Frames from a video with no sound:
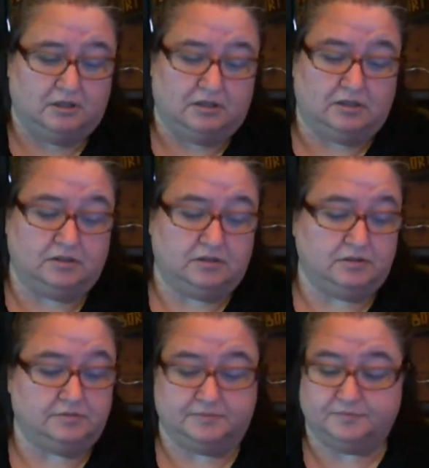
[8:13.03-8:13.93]

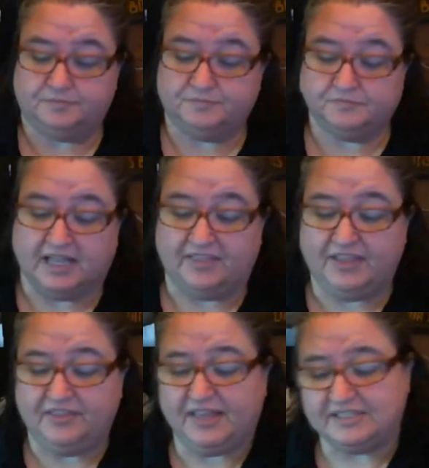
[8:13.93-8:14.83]
I
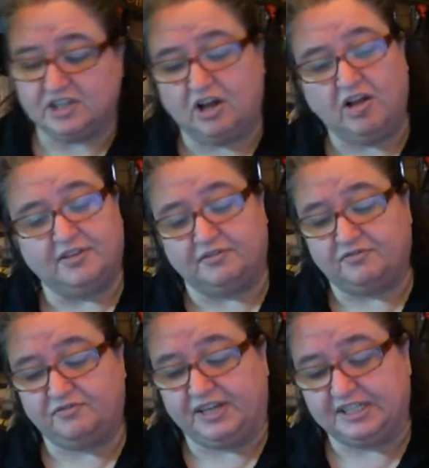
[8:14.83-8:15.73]
think that's all the
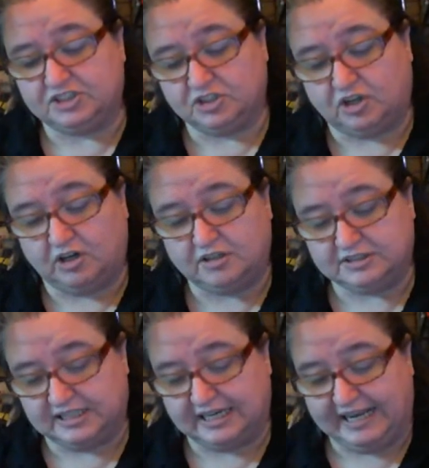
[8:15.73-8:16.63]
finished
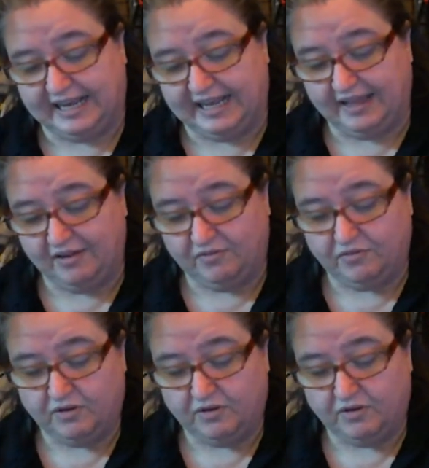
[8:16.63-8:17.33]
cards that I have.